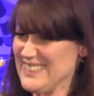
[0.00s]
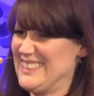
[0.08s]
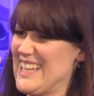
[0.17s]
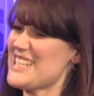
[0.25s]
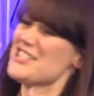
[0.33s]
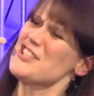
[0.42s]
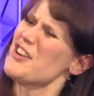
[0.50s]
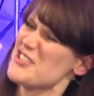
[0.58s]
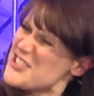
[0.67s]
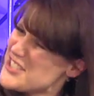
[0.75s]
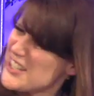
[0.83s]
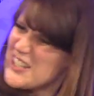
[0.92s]
That's not
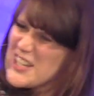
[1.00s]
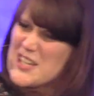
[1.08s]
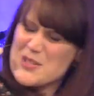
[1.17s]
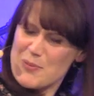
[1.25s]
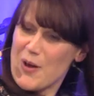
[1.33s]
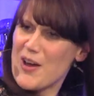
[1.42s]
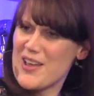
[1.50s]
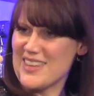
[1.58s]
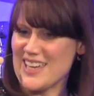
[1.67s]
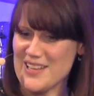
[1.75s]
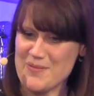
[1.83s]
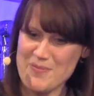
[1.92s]
us seeing it as
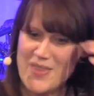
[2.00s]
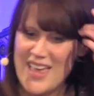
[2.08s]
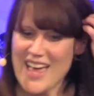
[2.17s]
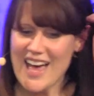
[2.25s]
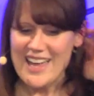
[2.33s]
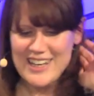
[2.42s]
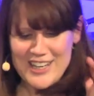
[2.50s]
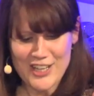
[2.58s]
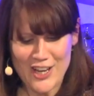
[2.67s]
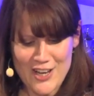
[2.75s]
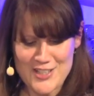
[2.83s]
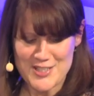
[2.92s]
worthy. And it
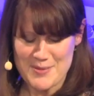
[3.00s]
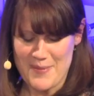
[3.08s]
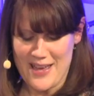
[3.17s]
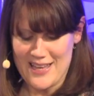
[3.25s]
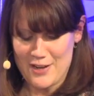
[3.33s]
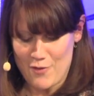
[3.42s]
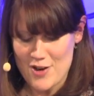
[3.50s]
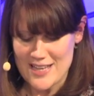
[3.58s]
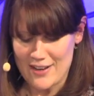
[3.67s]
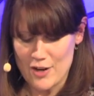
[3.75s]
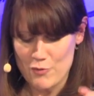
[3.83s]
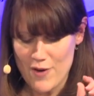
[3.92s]
occurred to me, and I wrote
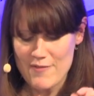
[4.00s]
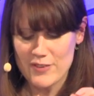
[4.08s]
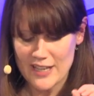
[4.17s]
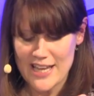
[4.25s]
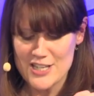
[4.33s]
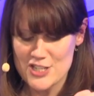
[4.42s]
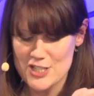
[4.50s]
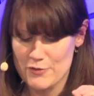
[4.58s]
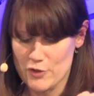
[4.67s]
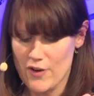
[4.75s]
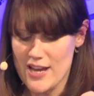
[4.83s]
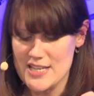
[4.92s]
down a revelation of
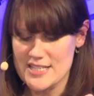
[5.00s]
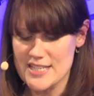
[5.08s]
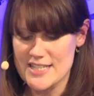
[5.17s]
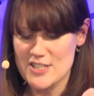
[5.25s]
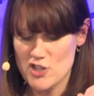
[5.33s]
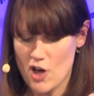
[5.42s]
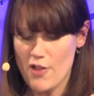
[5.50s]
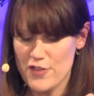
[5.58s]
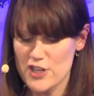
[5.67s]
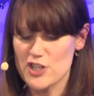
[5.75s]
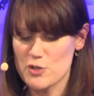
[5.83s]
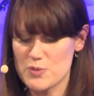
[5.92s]
grace is not
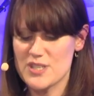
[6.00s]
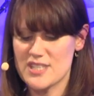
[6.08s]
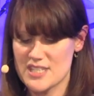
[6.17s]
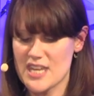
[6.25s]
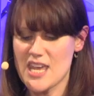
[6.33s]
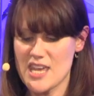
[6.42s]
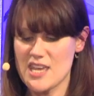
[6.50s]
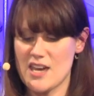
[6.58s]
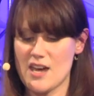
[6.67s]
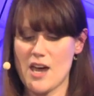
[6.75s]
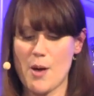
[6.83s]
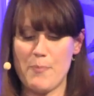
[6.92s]
that you see
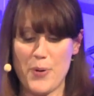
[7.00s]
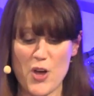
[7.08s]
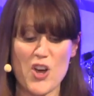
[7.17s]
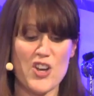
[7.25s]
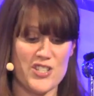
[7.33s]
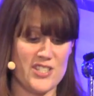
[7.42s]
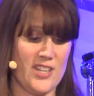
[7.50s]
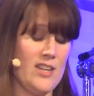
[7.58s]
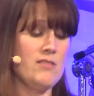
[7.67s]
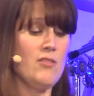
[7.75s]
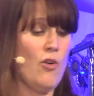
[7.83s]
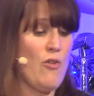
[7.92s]
a
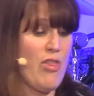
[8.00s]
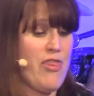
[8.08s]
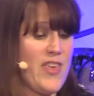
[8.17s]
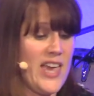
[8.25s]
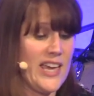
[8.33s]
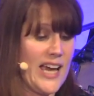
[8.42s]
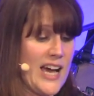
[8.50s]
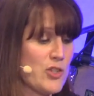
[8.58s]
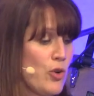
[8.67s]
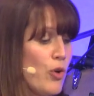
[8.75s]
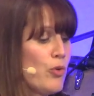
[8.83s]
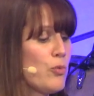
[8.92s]
person or a thing as
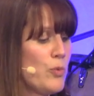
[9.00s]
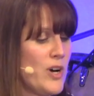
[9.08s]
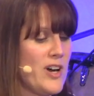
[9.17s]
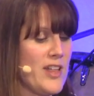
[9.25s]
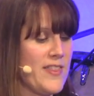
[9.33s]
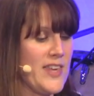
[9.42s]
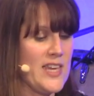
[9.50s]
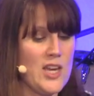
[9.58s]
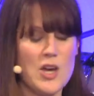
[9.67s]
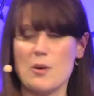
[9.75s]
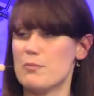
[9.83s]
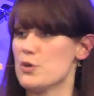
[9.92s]
unworthy,
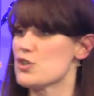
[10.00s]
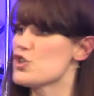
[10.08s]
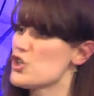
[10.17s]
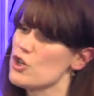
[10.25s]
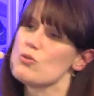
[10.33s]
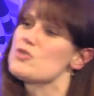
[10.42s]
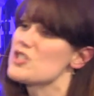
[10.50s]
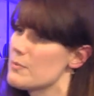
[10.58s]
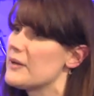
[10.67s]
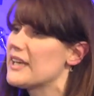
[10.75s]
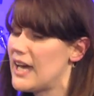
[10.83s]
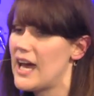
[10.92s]
but choose to
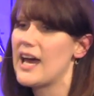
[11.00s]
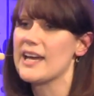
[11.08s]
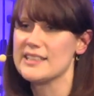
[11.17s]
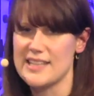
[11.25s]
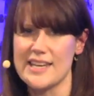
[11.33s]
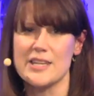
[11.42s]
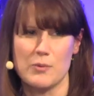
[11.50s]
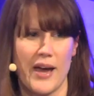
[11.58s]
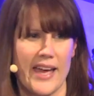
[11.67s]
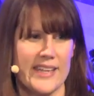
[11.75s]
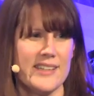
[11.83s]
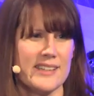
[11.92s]
be kind
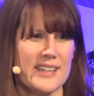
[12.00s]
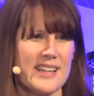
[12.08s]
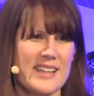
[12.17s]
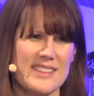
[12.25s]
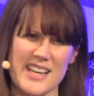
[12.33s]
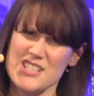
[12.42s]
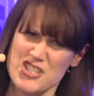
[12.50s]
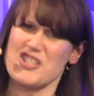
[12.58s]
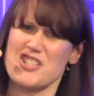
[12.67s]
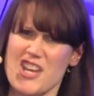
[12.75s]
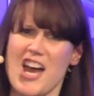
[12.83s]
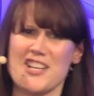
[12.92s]
anyway. That's
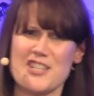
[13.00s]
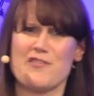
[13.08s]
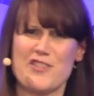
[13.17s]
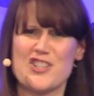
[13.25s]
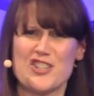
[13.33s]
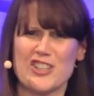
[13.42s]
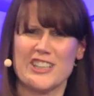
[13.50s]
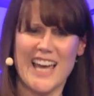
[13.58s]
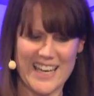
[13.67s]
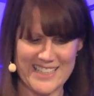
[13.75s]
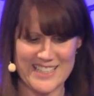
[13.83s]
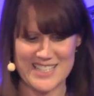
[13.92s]
just artificial
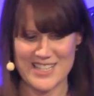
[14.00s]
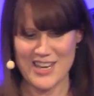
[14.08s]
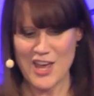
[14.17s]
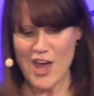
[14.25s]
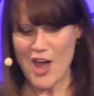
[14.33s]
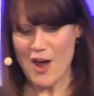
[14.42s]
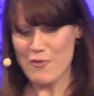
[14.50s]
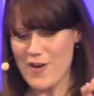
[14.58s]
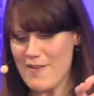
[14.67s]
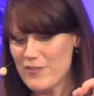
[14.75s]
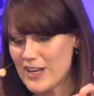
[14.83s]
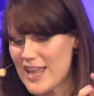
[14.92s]
light. A
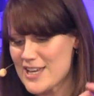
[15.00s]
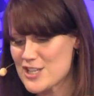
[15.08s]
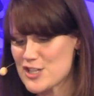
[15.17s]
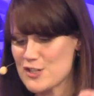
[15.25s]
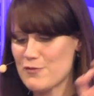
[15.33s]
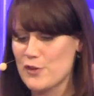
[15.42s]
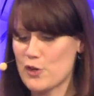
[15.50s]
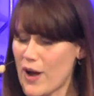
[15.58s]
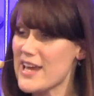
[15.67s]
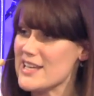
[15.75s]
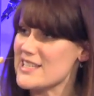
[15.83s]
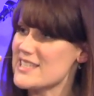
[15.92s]
revelation of
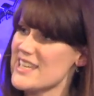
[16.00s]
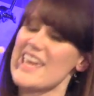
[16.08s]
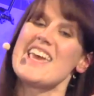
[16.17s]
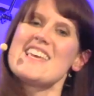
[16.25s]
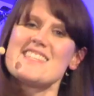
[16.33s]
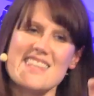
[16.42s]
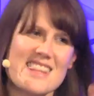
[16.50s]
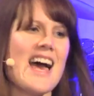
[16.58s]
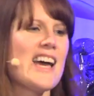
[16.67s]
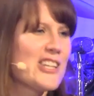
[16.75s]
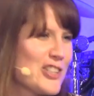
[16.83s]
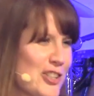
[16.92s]
grace is
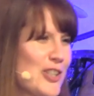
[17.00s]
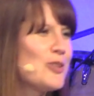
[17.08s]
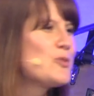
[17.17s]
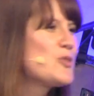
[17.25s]
that you